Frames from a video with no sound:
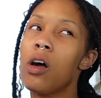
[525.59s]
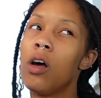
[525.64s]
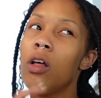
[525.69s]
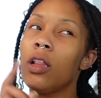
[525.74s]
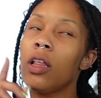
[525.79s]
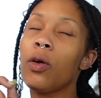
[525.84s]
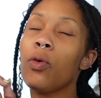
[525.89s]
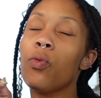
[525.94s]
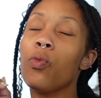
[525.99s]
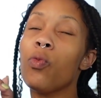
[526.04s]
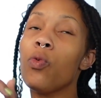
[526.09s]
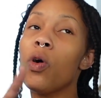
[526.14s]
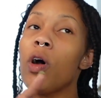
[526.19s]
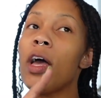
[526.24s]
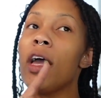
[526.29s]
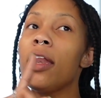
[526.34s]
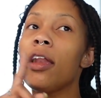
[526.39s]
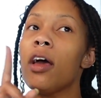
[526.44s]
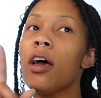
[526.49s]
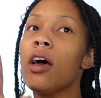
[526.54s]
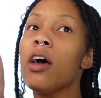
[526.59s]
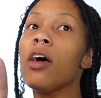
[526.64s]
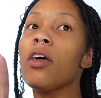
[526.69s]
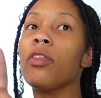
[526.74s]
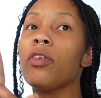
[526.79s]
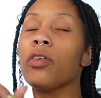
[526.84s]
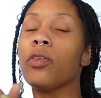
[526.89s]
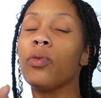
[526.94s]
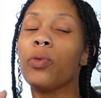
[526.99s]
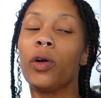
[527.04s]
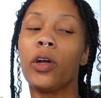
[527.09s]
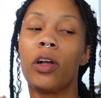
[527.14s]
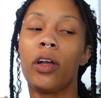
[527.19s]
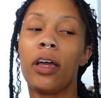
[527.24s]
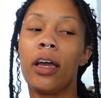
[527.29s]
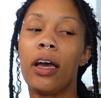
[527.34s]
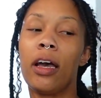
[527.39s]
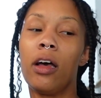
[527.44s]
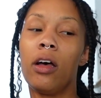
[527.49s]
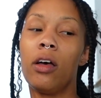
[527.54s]
only one other
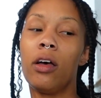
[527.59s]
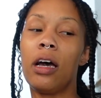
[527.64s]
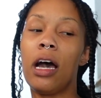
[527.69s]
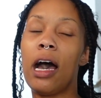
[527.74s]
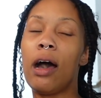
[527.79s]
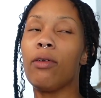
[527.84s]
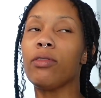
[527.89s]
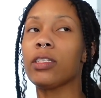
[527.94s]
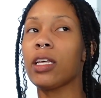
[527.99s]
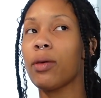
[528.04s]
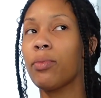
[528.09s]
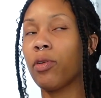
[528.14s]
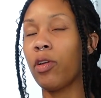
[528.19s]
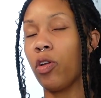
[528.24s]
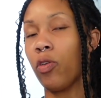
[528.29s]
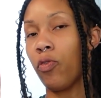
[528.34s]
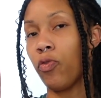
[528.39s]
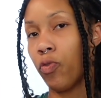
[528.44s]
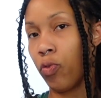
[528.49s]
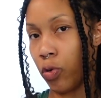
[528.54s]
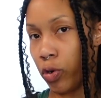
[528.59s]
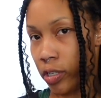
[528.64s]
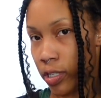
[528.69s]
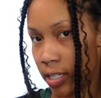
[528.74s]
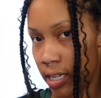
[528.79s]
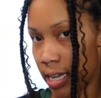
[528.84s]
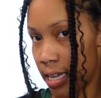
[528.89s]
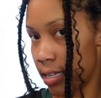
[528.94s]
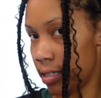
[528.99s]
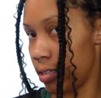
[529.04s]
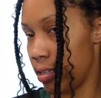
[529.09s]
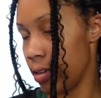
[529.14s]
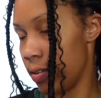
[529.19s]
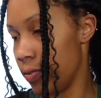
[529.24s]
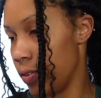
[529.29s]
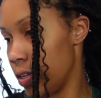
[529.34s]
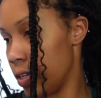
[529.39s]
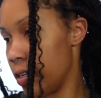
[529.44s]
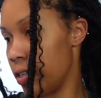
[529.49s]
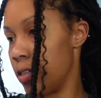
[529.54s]
workout. I was able to do four sets of
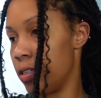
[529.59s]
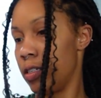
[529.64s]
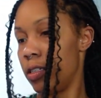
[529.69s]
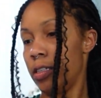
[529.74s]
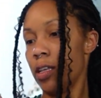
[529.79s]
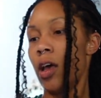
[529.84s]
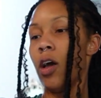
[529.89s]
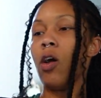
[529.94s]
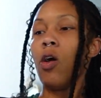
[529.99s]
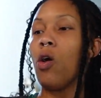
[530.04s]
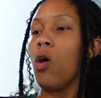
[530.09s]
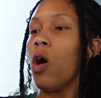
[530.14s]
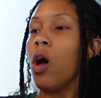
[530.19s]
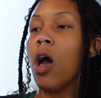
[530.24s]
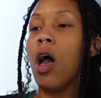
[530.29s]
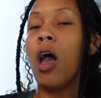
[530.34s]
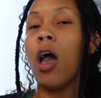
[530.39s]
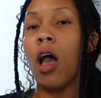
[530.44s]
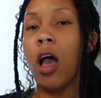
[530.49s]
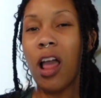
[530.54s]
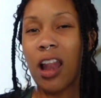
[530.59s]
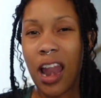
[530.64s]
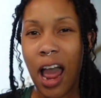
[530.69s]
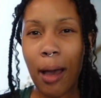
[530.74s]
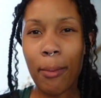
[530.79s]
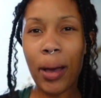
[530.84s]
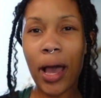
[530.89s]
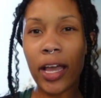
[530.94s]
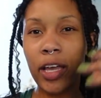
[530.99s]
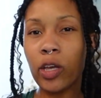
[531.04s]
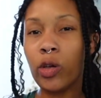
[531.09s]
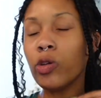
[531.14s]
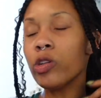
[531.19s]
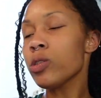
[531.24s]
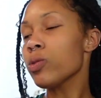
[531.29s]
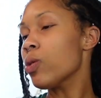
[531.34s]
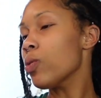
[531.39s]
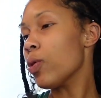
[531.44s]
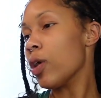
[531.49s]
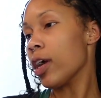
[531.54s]
it. So not my
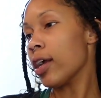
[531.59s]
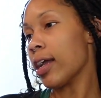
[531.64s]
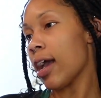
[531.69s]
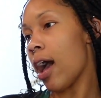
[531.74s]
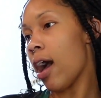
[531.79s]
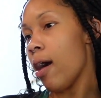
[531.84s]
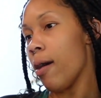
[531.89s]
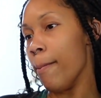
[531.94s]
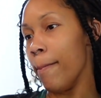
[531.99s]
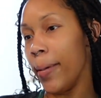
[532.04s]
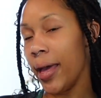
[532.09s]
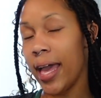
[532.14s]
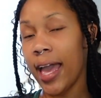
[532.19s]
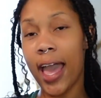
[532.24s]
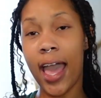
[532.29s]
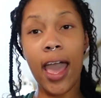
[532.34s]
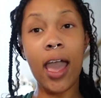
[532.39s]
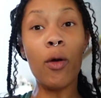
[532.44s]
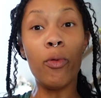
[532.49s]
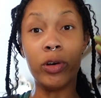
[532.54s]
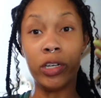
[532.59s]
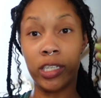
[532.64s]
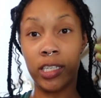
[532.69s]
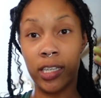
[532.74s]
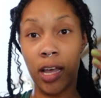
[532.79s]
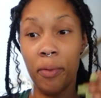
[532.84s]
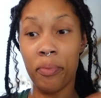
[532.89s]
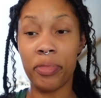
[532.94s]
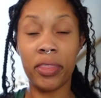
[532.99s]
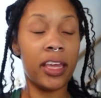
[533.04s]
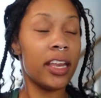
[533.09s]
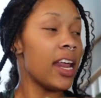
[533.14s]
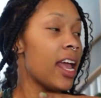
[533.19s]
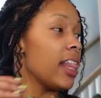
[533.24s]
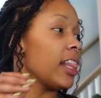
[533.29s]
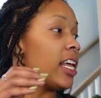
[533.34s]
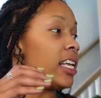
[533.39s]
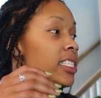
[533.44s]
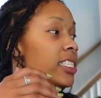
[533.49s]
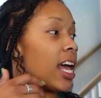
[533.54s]
usual workout, but it was something
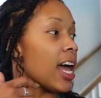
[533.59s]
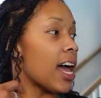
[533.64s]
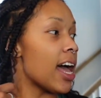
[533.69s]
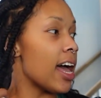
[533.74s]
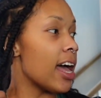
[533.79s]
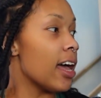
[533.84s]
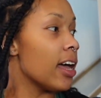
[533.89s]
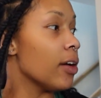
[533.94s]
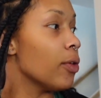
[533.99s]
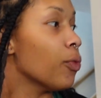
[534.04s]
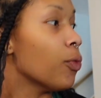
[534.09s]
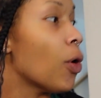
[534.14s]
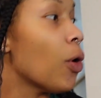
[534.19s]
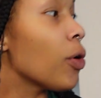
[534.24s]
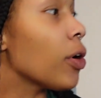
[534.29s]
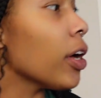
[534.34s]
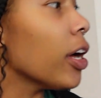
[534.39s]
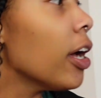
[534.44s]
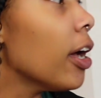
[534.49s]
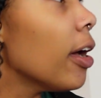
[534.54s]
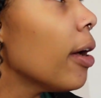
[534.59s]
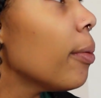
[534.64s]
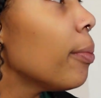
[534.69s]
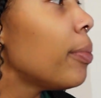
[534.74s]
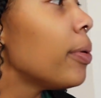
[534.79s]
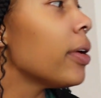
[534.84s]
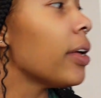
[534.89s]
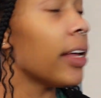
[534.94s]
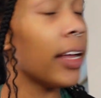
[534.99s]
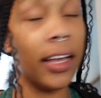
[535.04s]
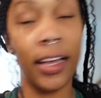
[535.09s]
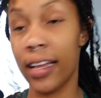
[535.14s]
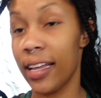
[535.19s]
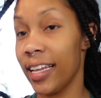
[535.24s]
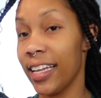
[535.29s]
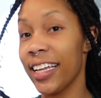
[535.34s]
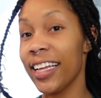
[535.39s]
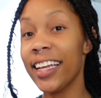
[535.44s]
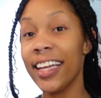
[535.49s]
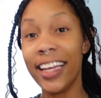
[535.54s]
at least I woke up
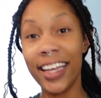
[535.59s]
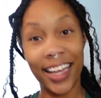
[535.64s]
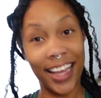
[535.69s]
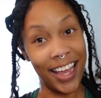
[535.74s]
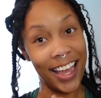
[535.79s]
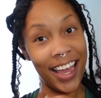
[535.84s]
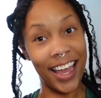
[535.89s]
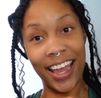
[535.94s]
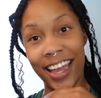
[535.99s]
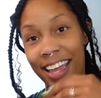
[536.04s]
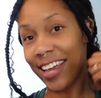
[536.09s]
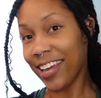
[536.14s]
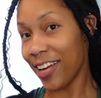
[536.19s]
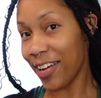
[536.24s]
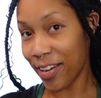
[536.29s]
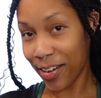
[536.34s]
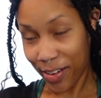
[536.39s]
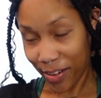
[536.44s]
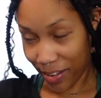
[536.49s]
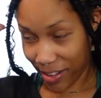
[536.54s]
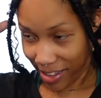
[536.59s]
and you know